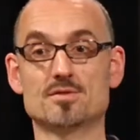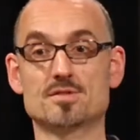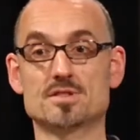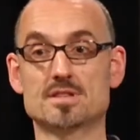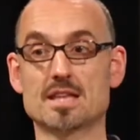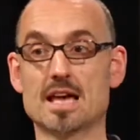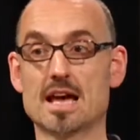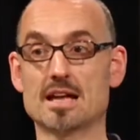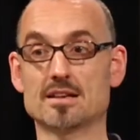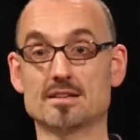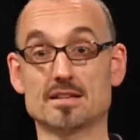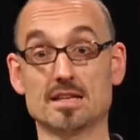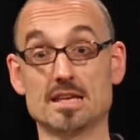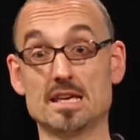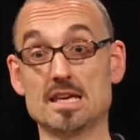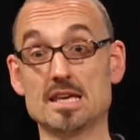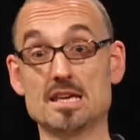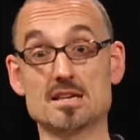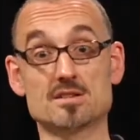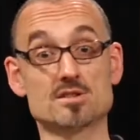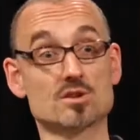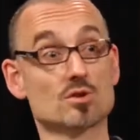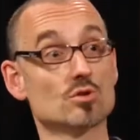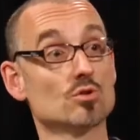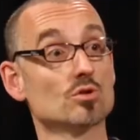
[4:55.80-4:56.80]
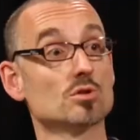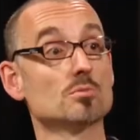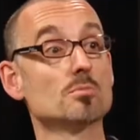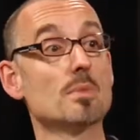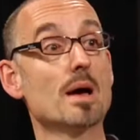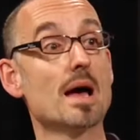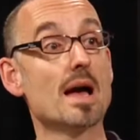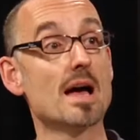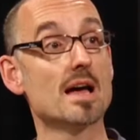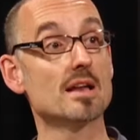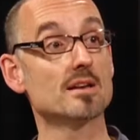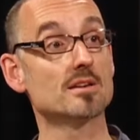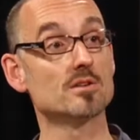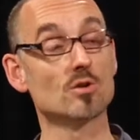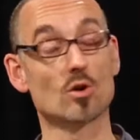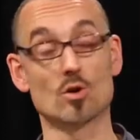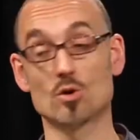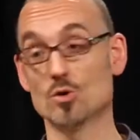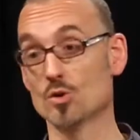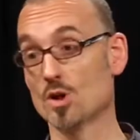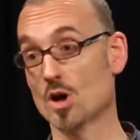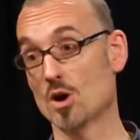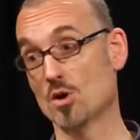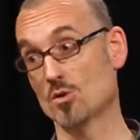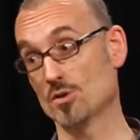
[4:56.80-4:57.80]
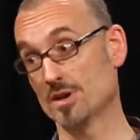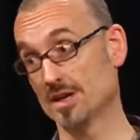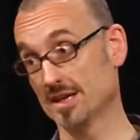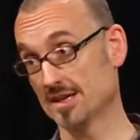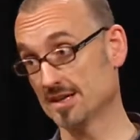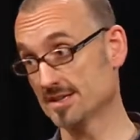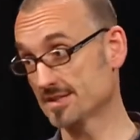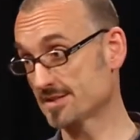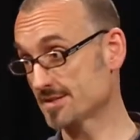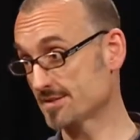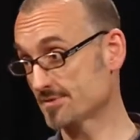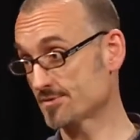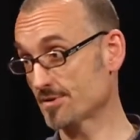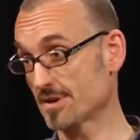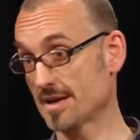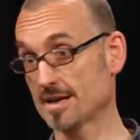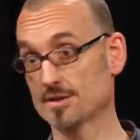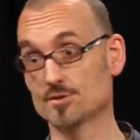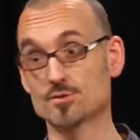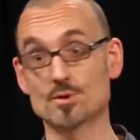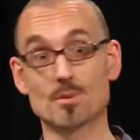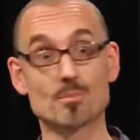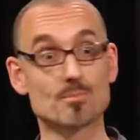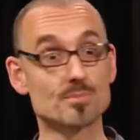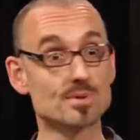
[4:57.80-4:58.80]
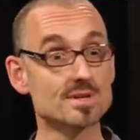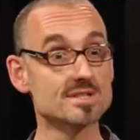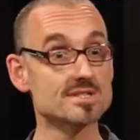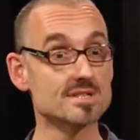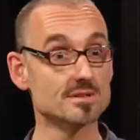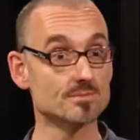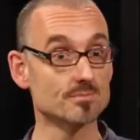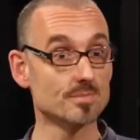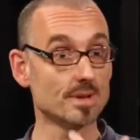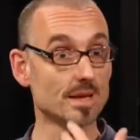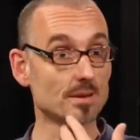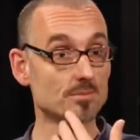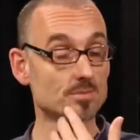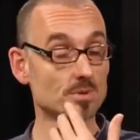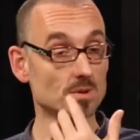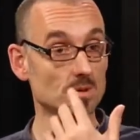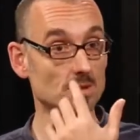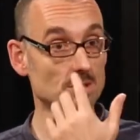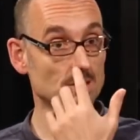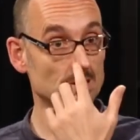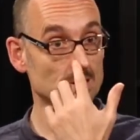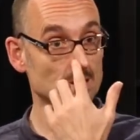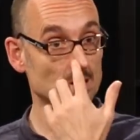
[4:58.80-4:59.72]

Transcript: that he is a good man, although he is trying to imprison people